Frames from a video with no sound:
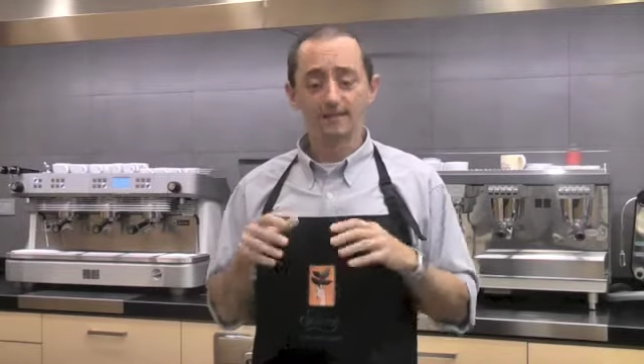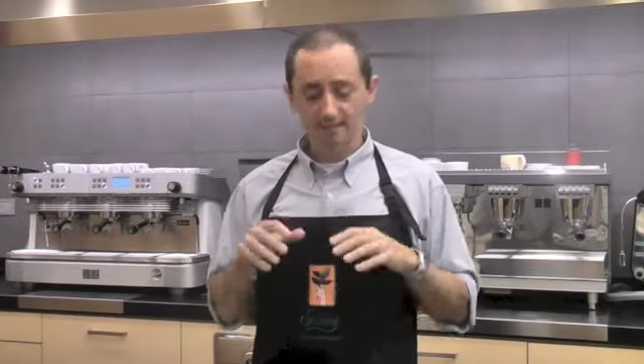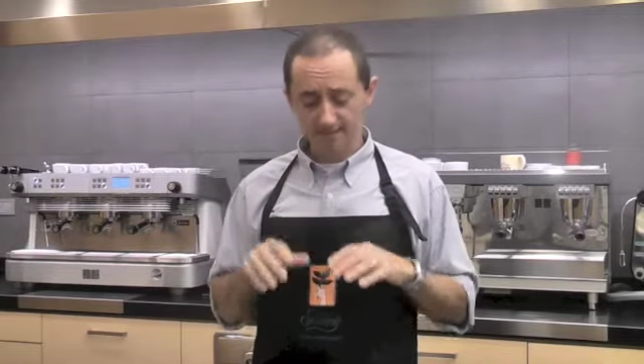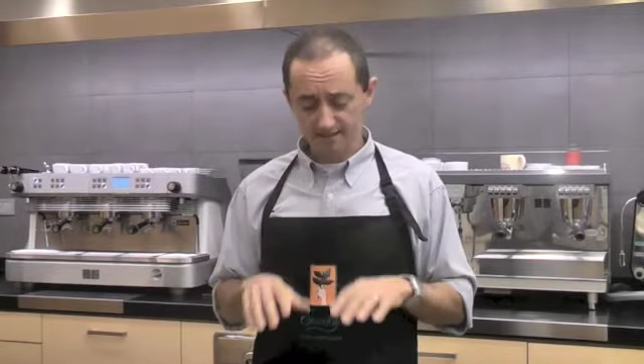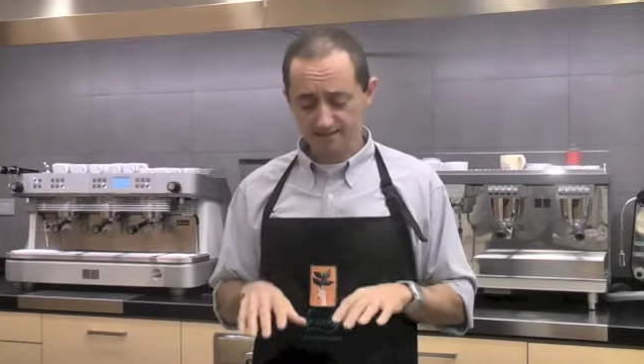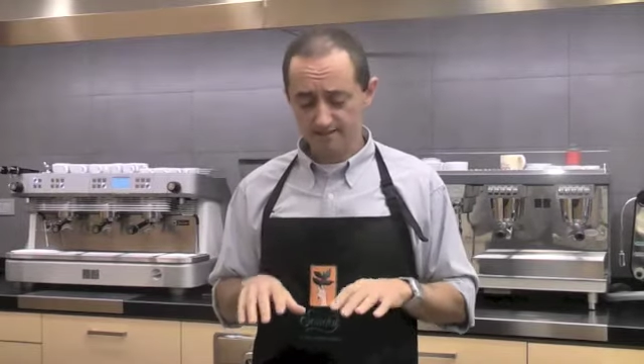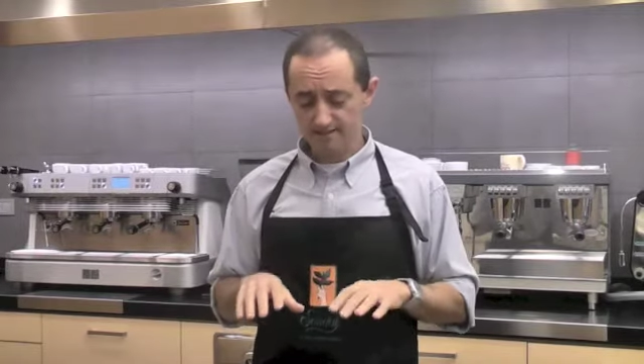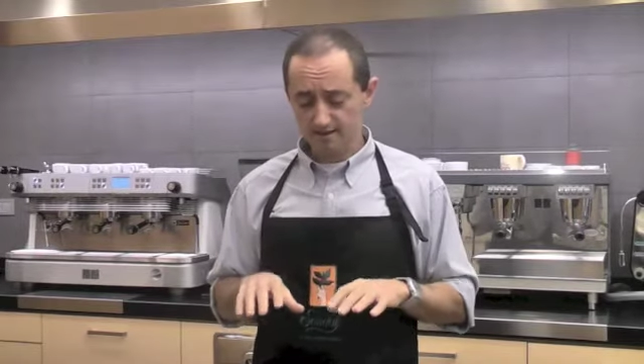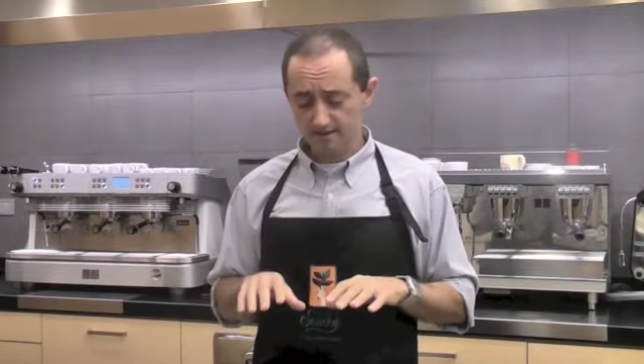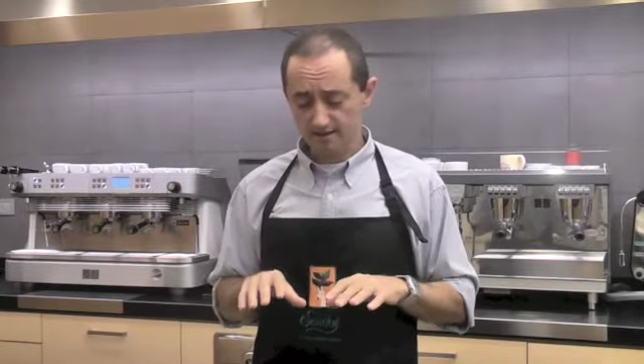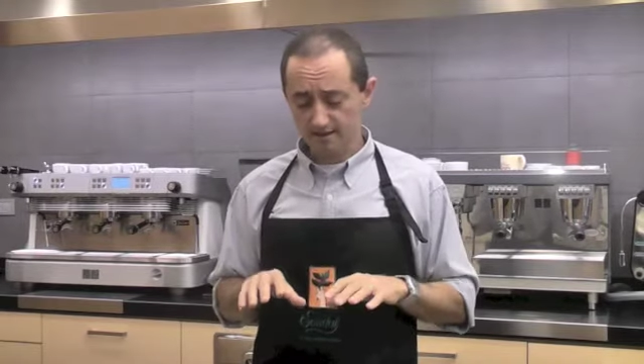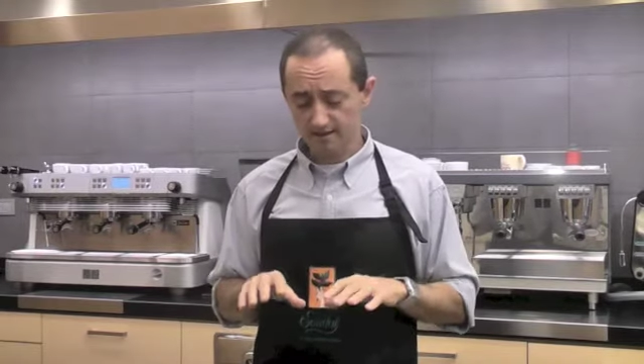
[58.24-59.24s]
This
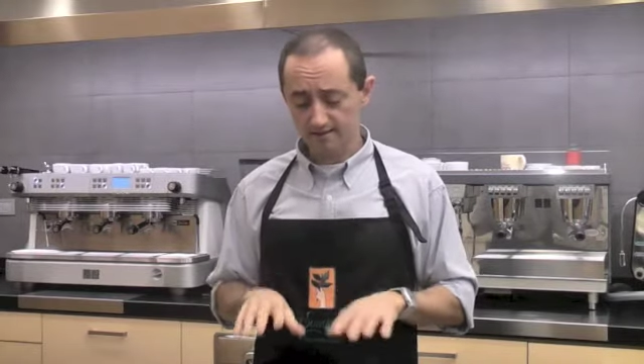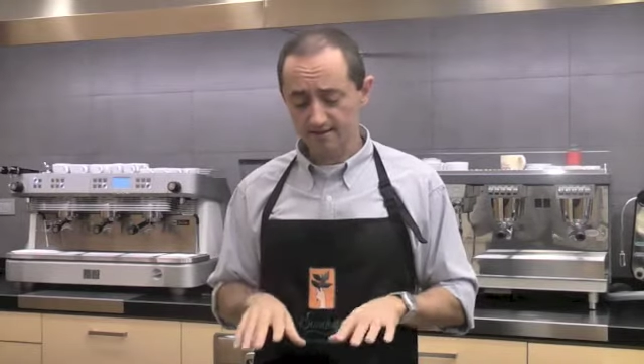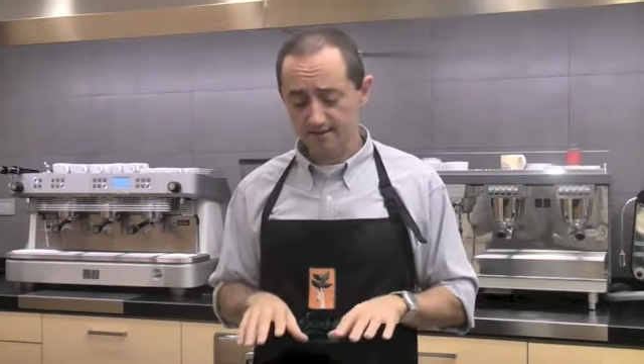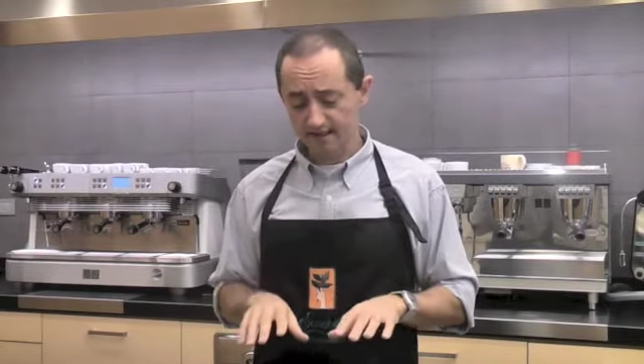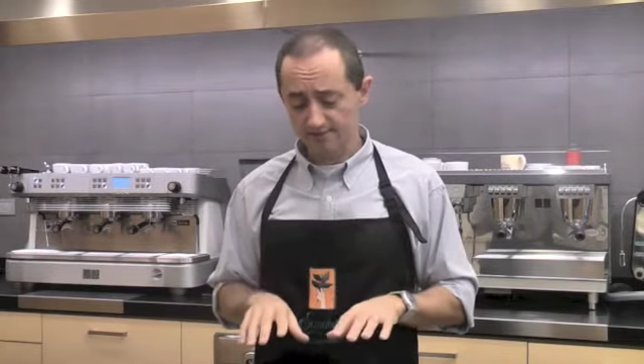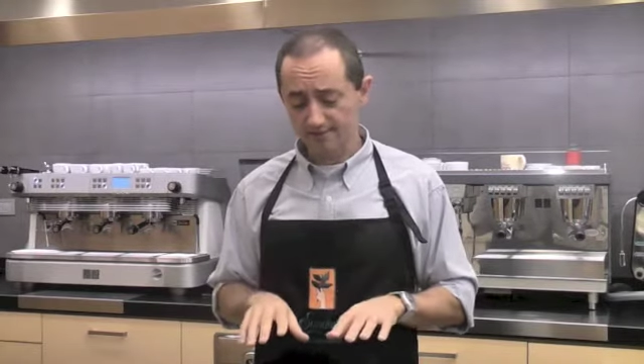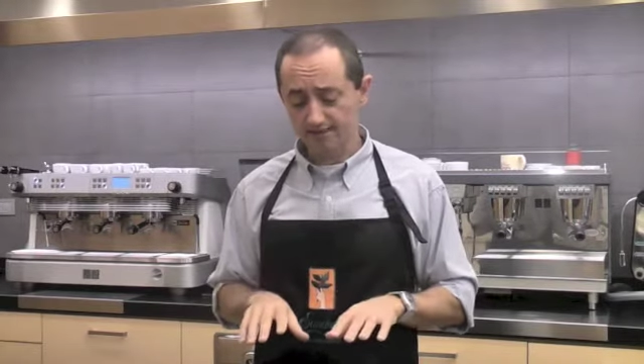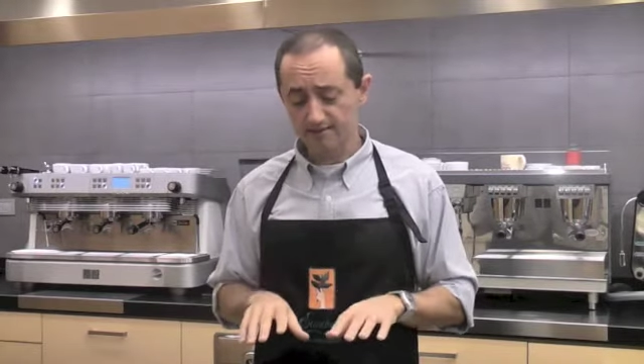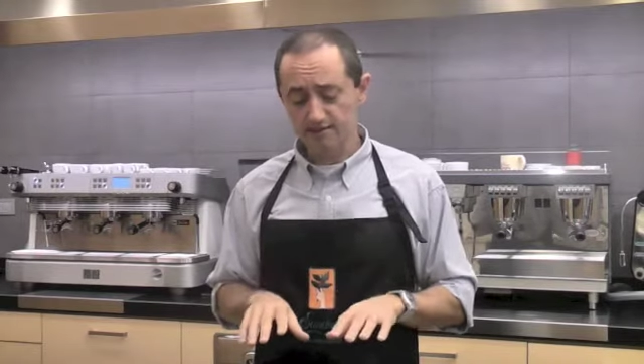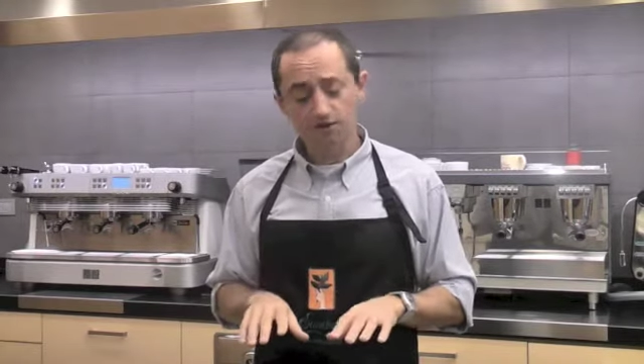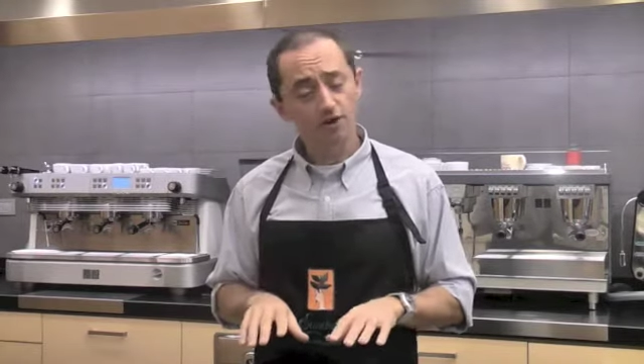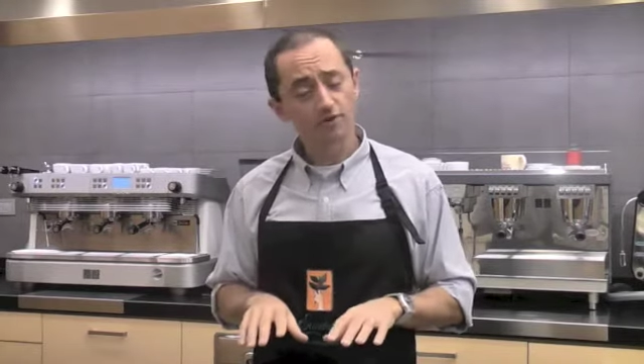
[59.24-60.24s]

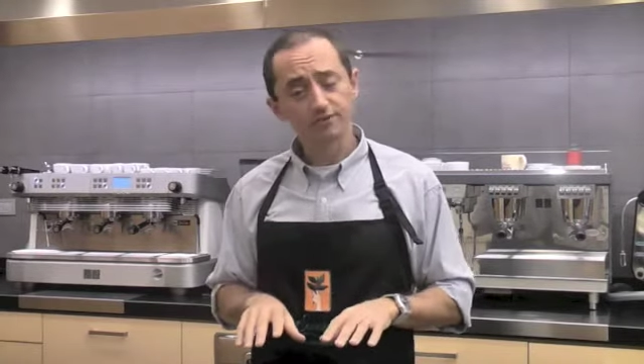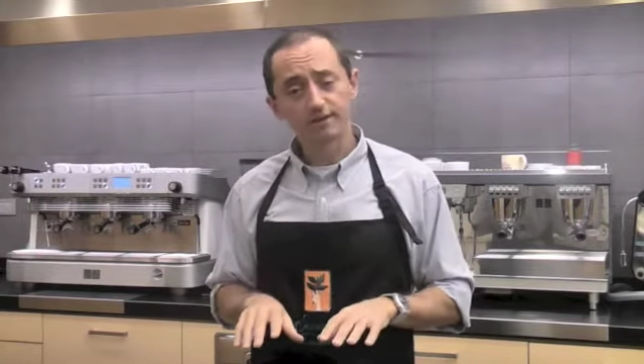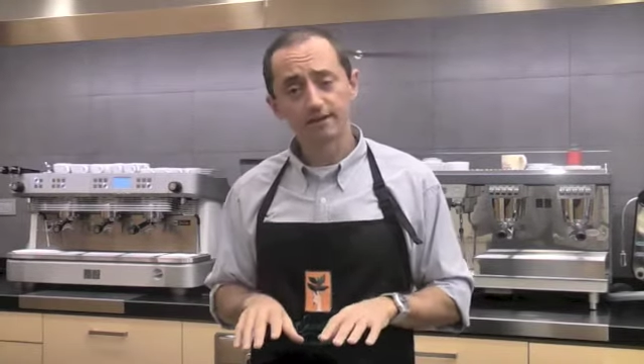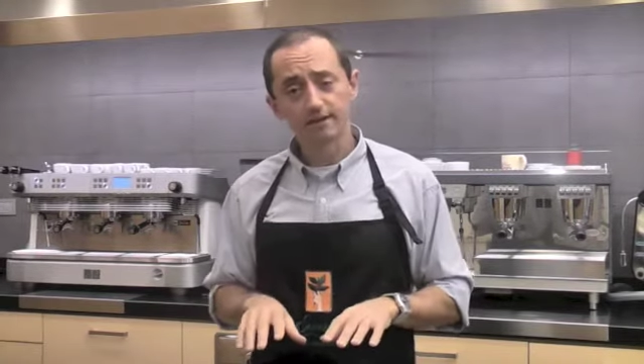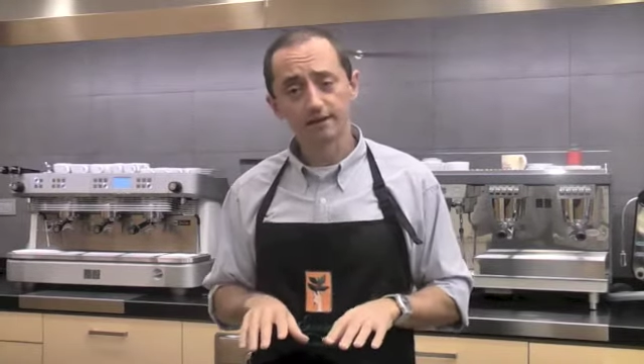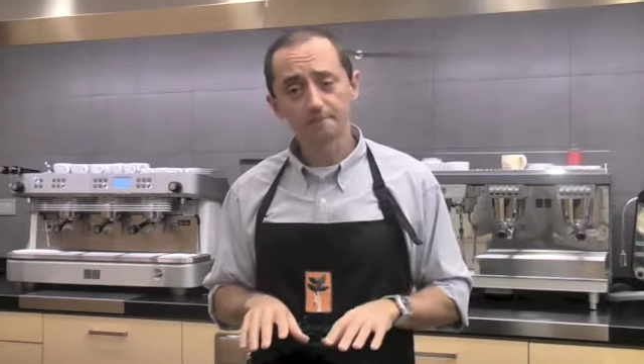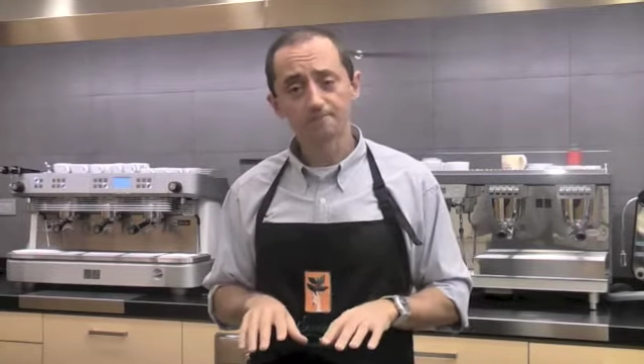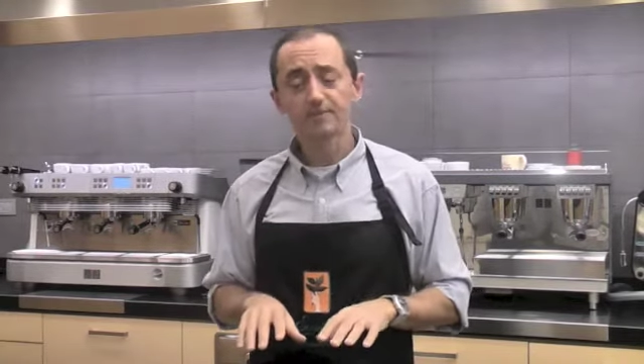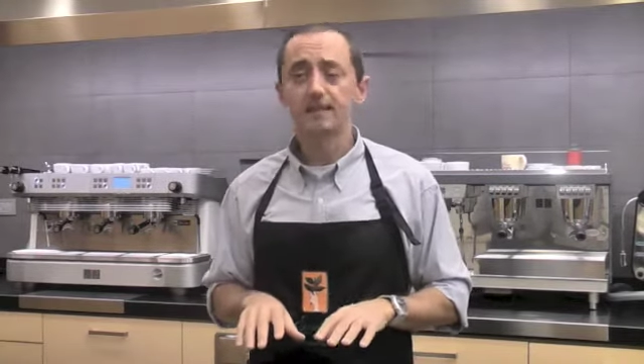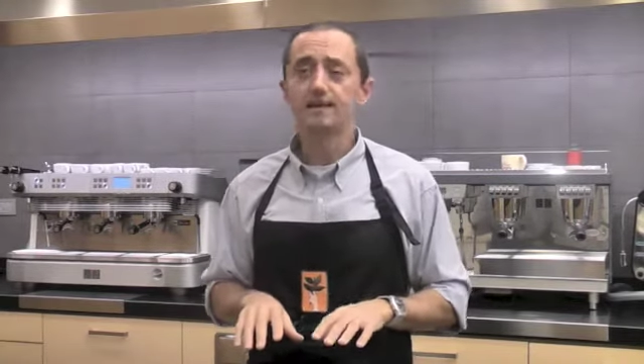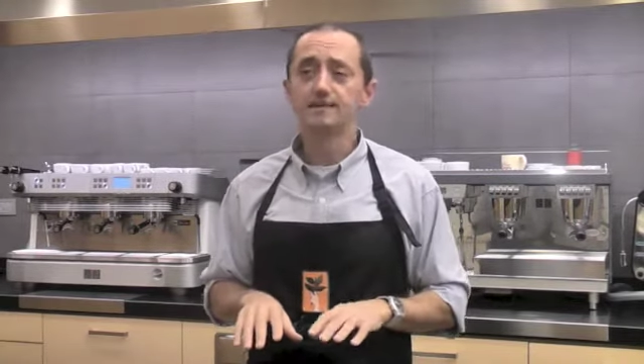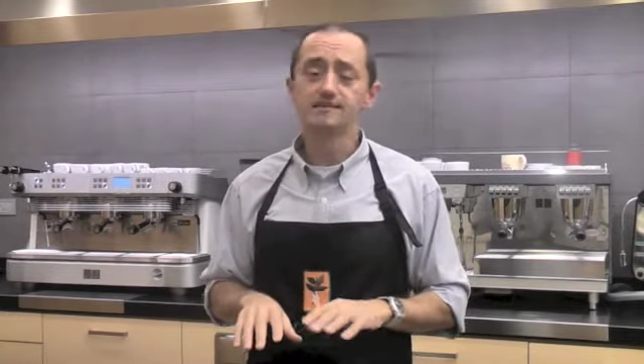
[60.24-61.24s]
decaffeinated coffee here
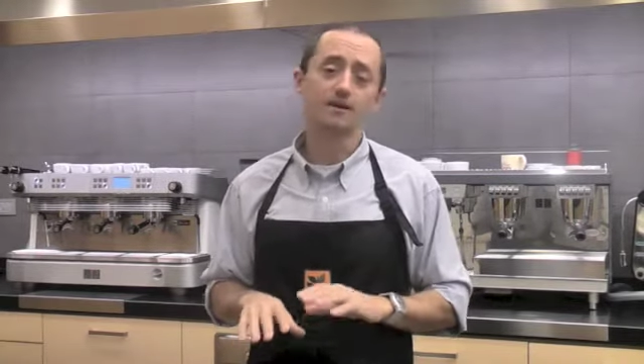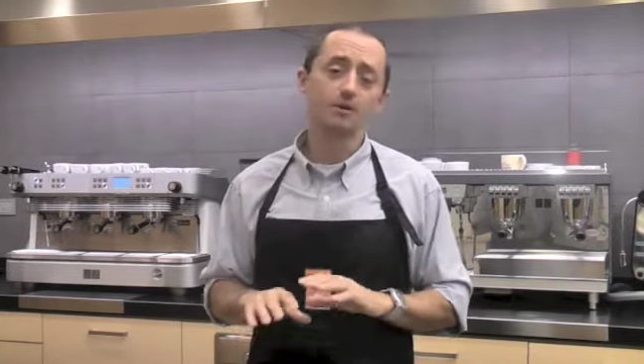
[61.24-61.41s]
is a